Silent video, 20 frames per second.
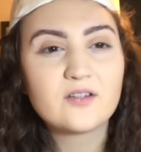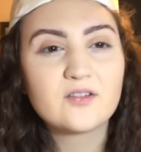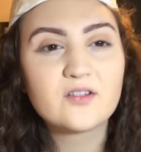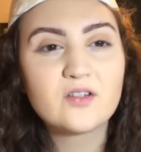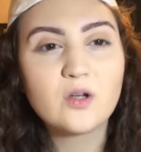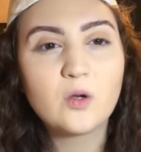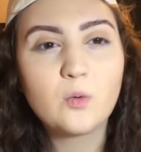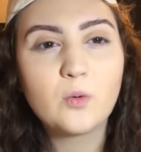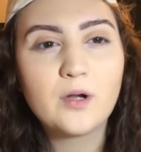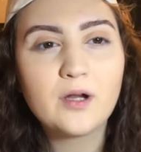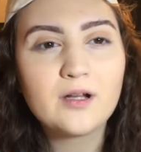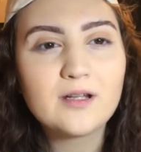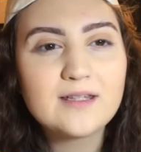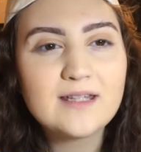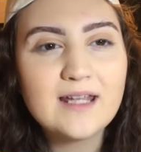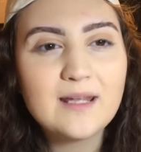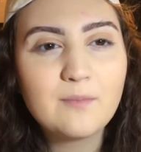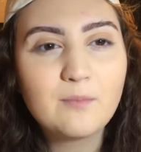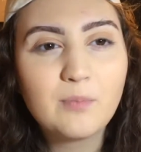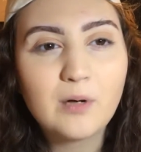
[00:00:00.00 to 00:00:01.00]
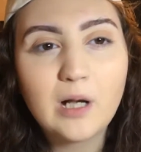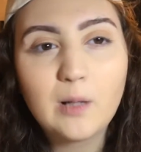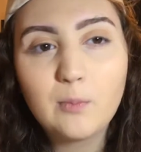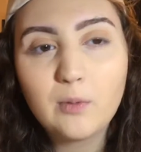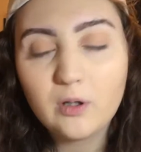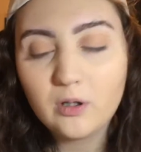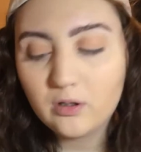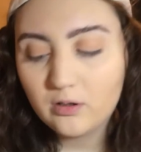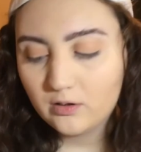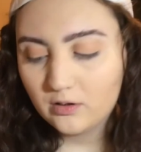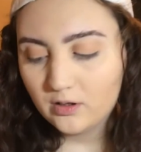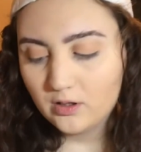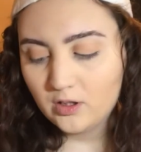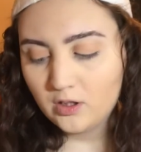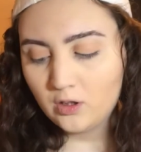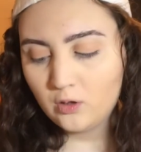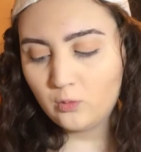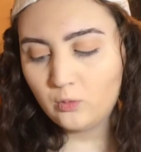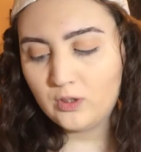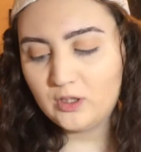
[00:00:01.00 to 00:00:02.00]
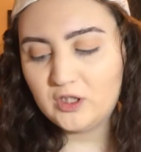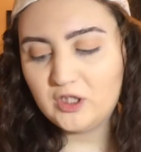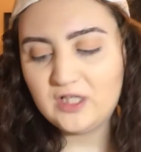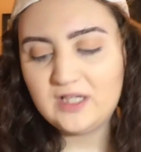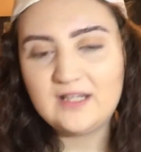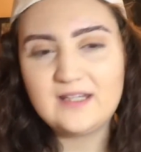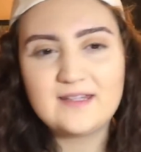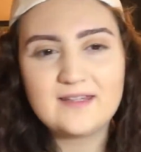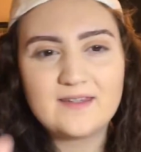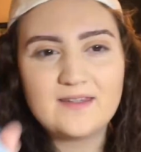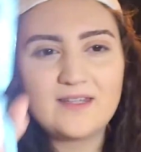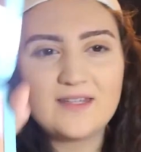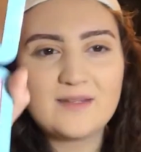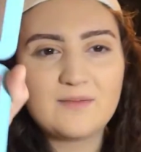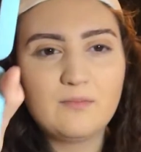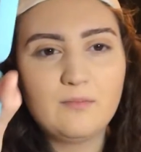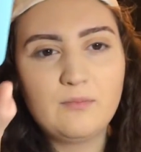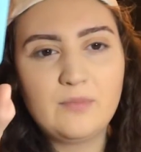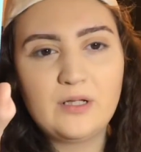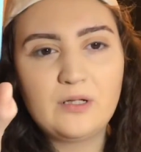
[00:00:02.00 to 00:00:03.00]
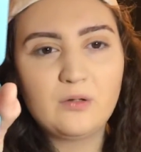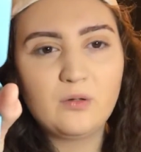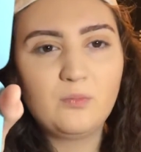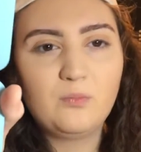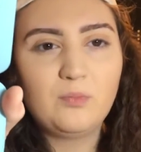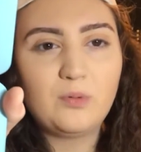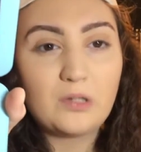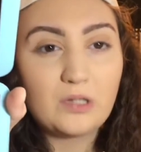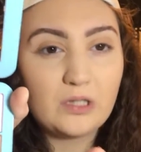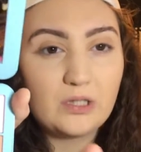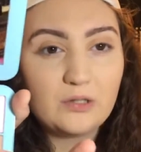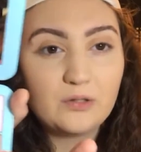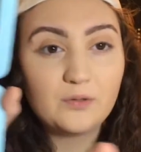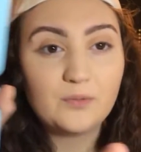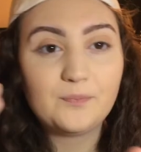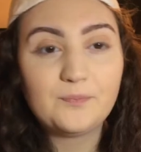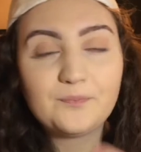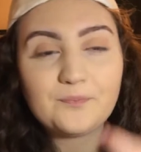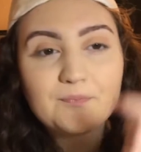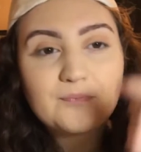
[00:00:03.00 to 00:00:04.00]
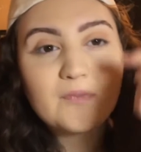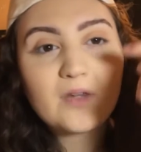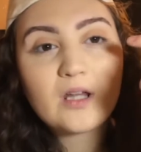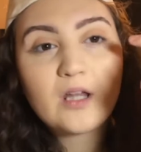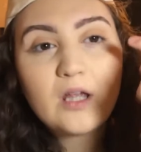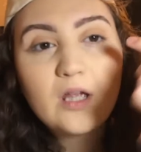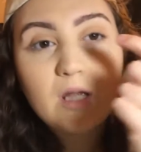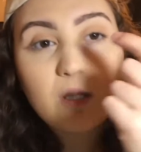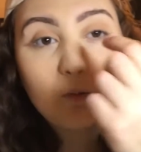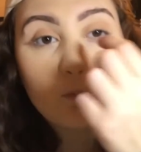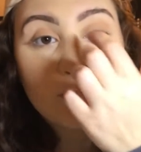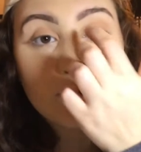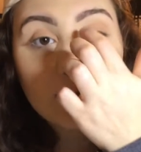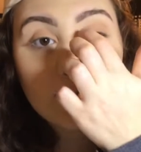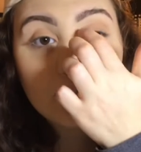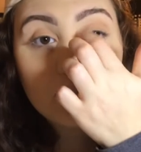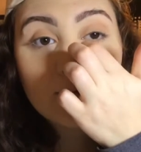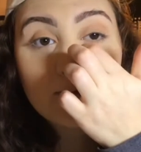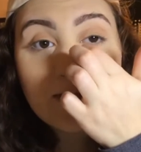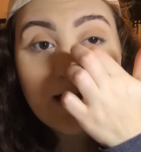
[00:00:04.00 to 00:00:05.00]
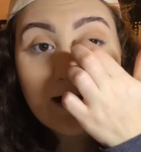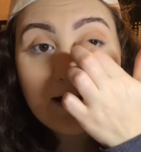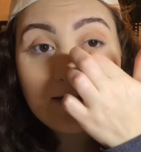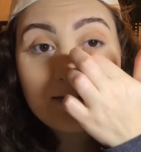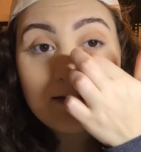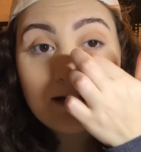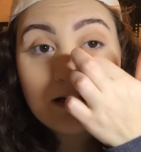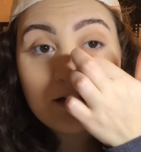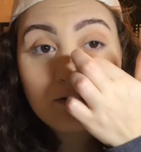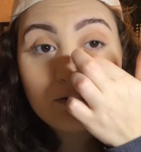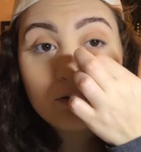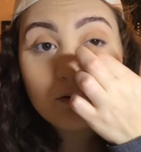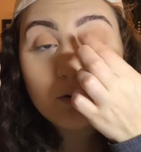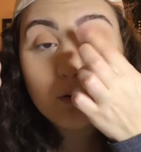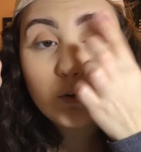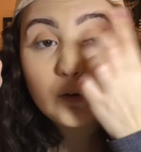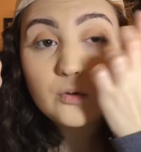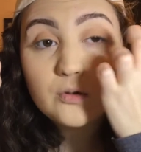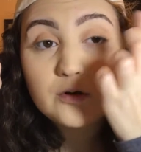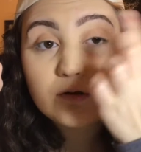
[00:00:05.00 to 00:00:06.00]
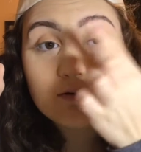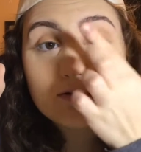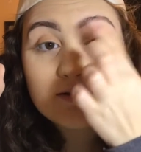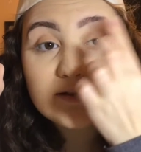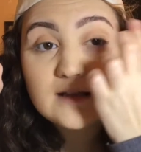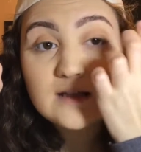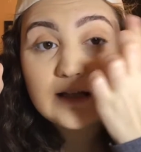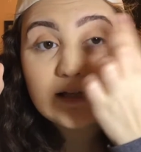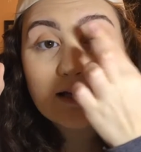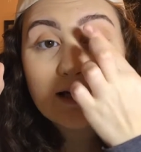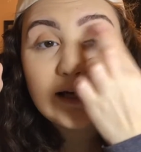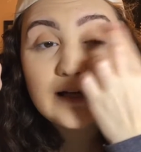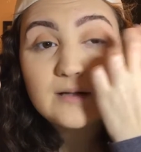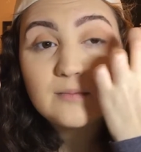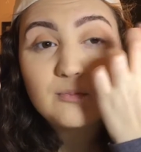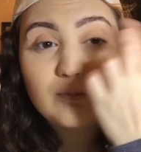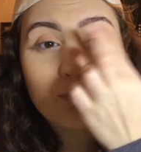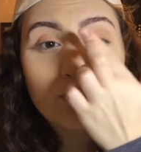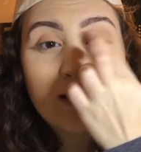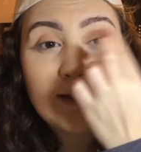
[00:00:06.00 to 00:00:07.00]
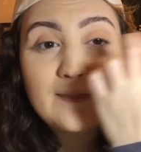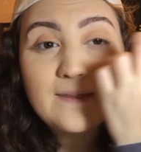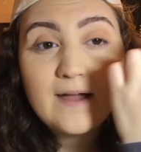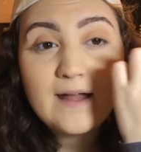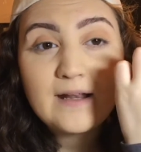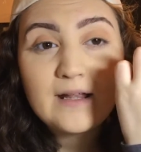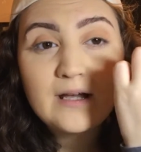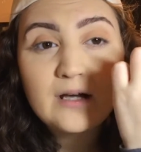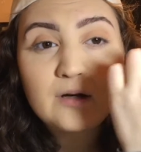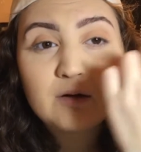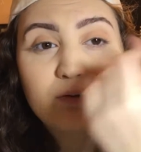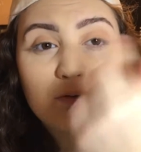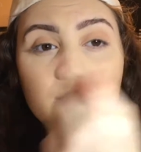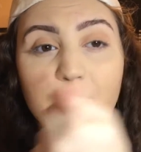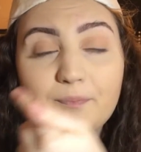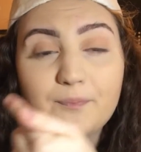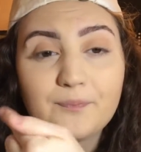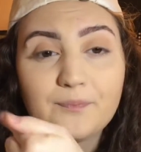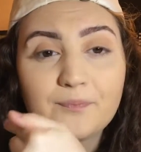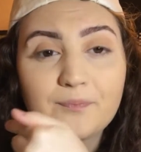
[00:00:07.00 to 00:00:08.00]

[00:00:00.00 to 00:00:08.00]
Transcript: so we're gonna take Bubble, which is this middle blue, and we're gonna put that in the inner corners and kind of blend that out.